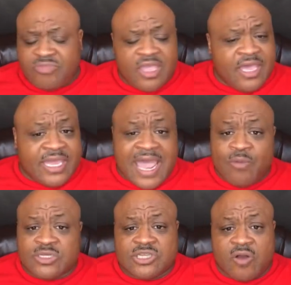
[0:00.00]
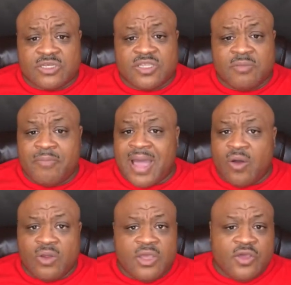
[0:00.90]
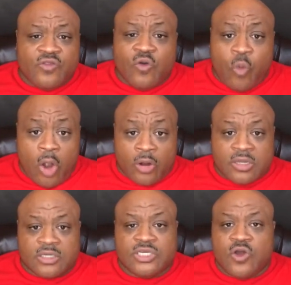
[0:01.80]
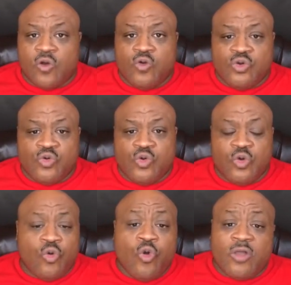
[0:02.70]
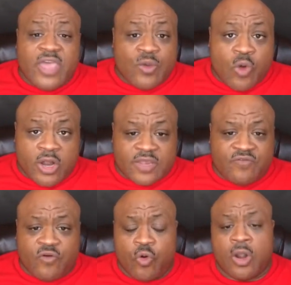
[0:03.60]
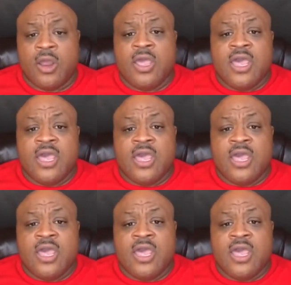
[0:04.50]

And I would talk to them about the work. You know, who are they working for?